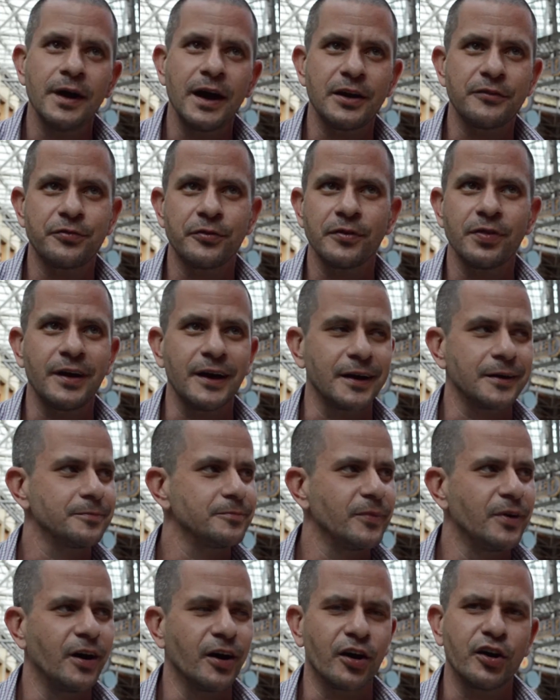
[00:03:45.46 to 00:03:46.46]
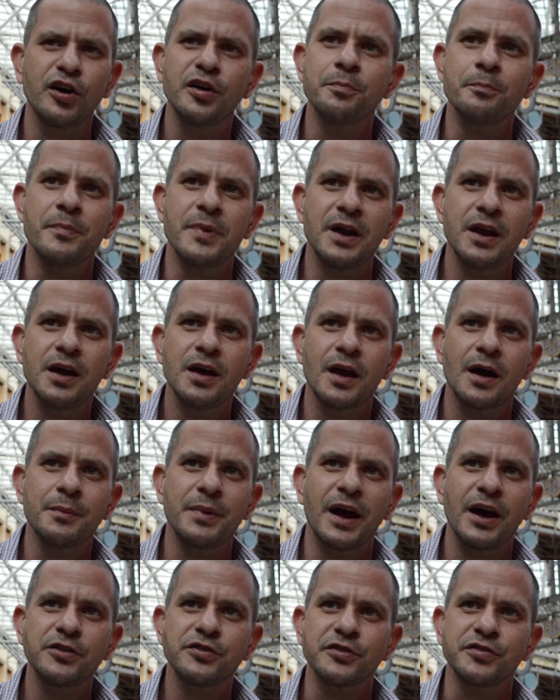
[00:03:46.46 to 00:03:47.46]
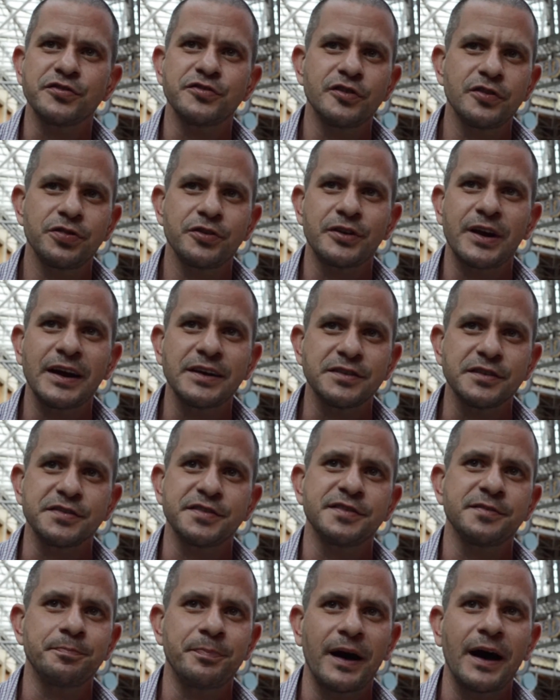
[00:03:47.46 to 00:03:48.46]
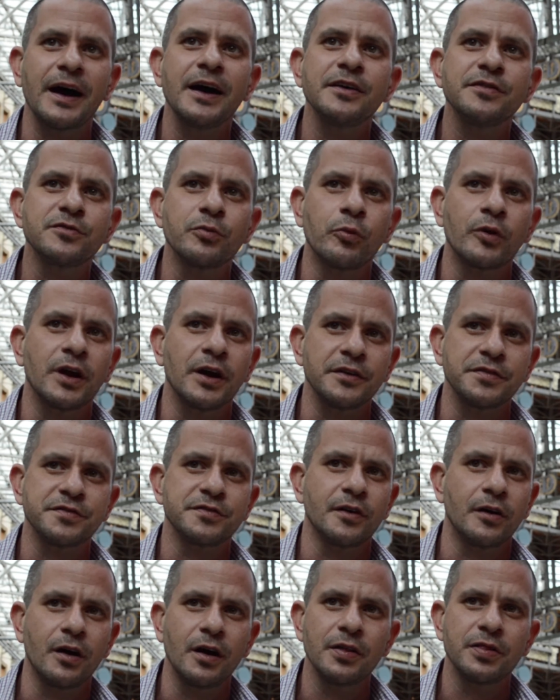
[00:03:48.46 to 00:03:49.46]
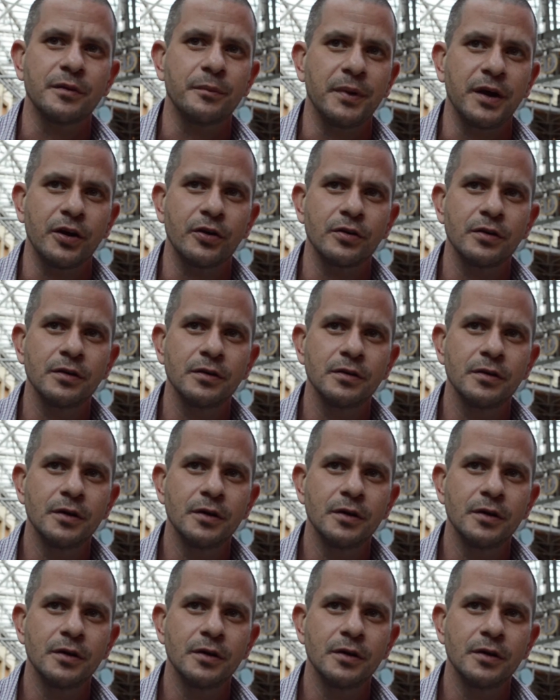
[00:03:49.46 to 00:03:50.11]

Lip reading: And for like a good minute, I just stood there and I despised what I saw in the mirror.